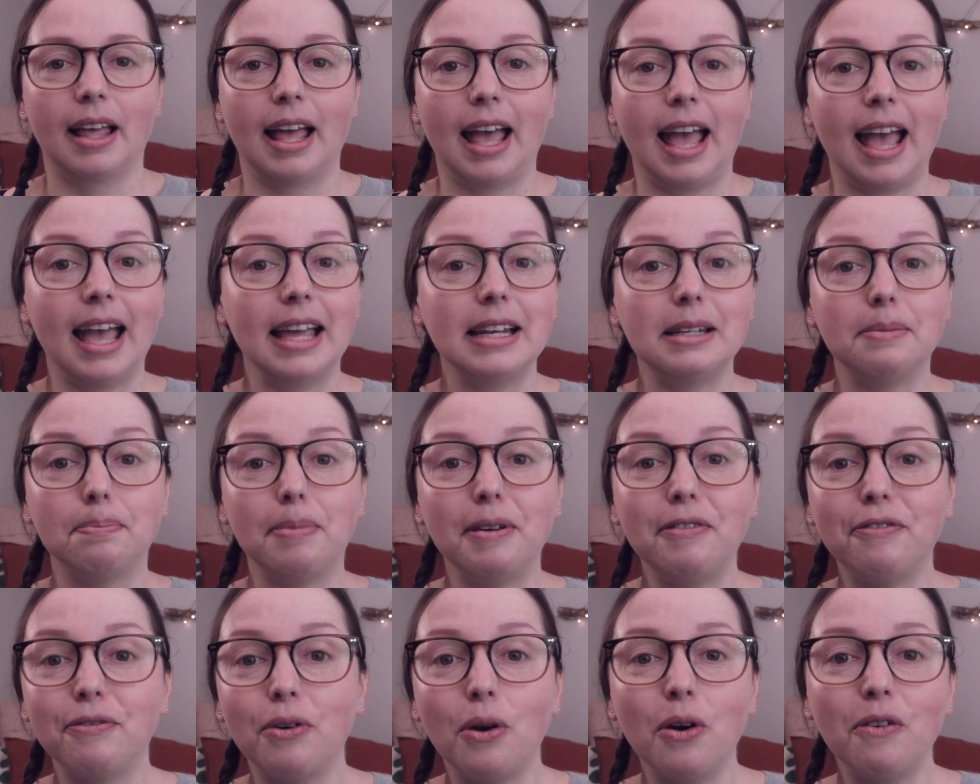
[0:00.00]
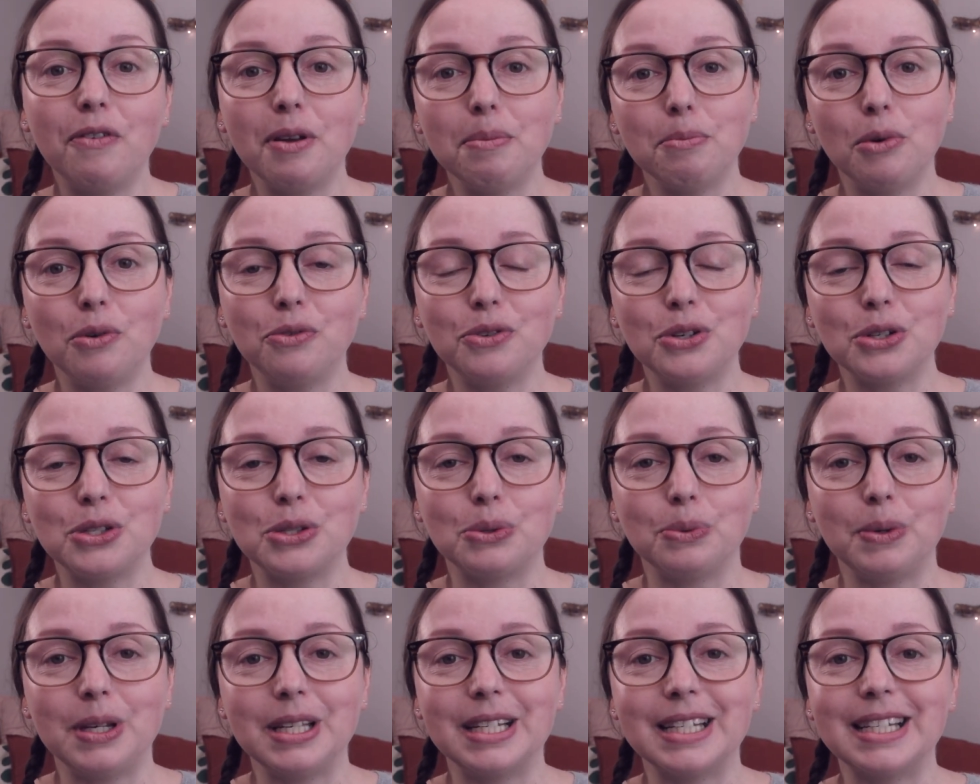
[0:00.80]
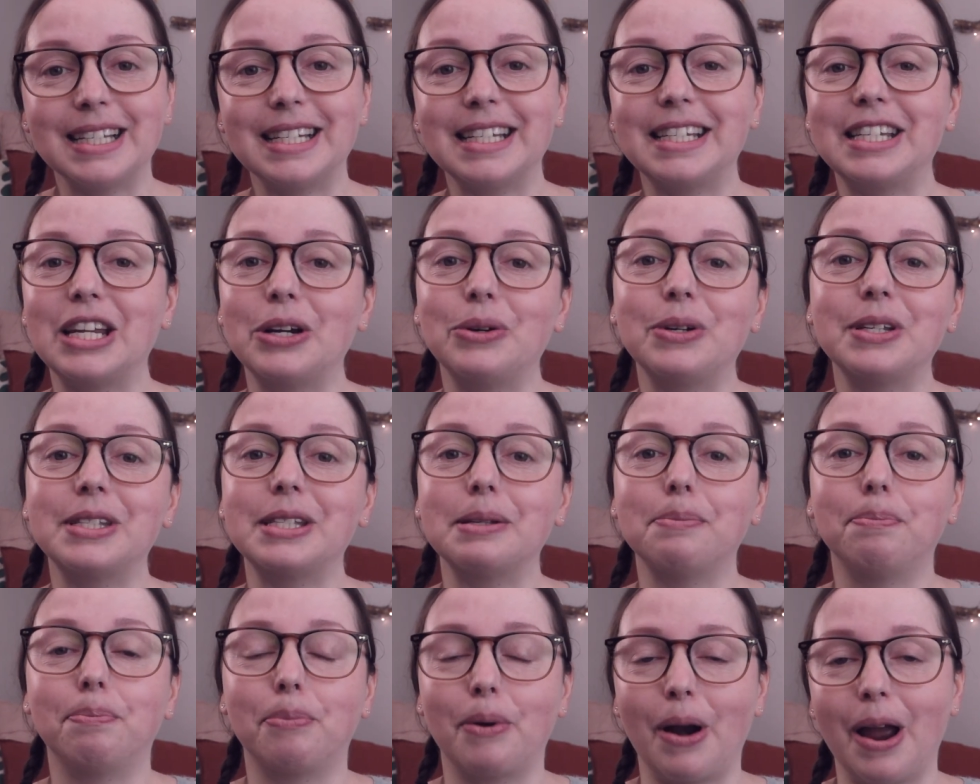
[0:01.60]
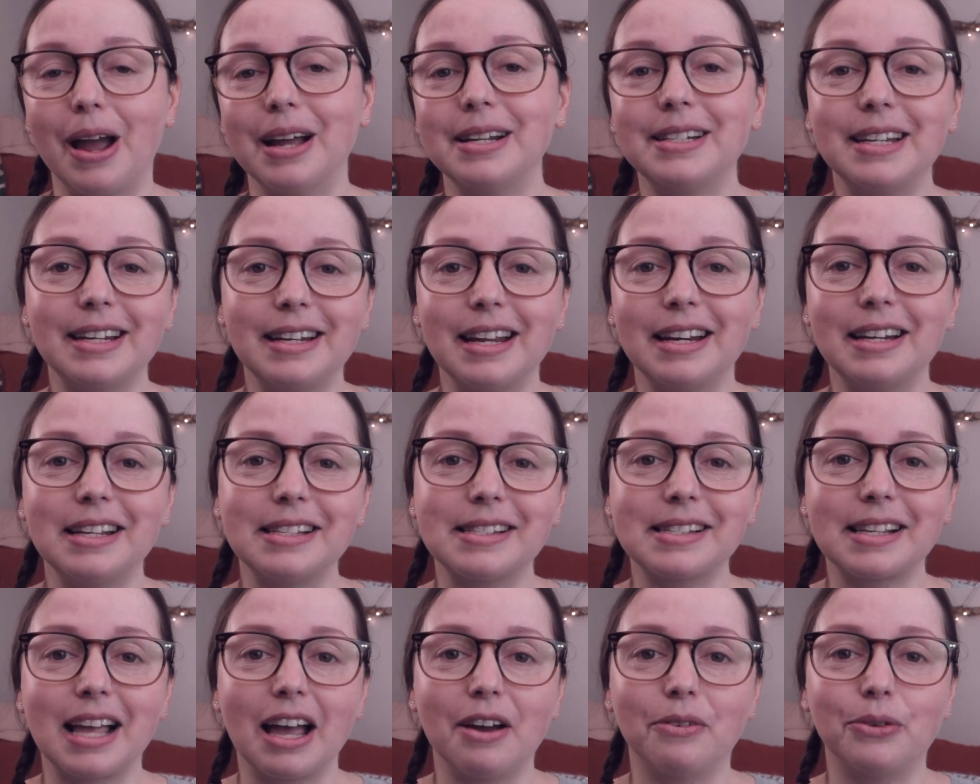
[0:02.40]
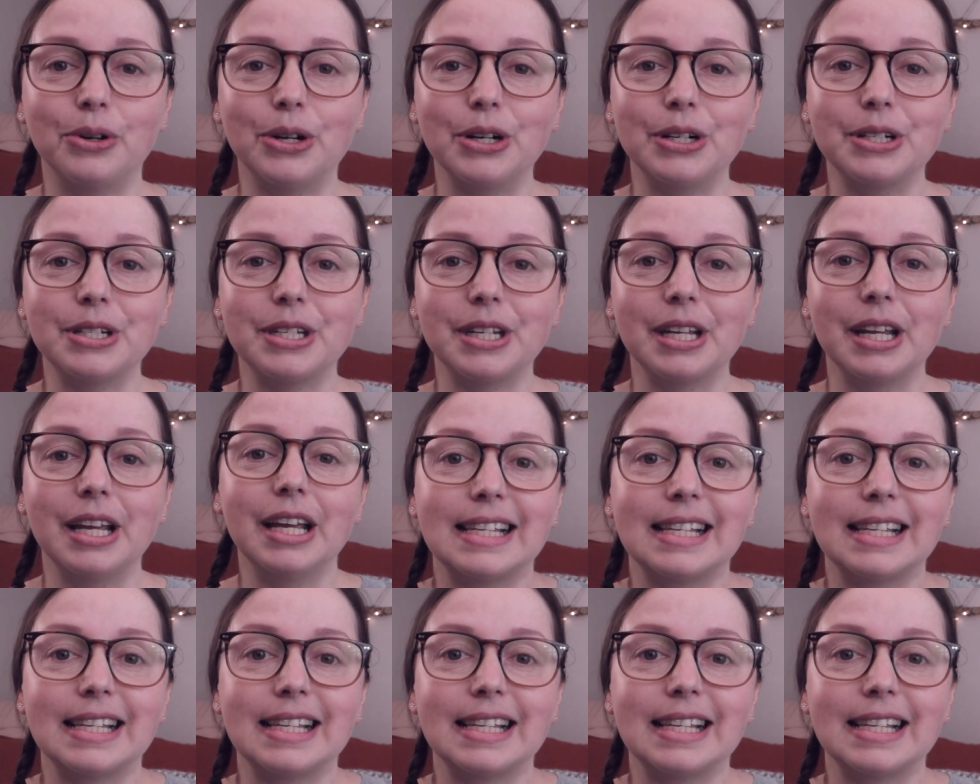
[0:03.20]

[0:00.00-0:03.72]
And before we move to Sweden, there is a brand that I discovered.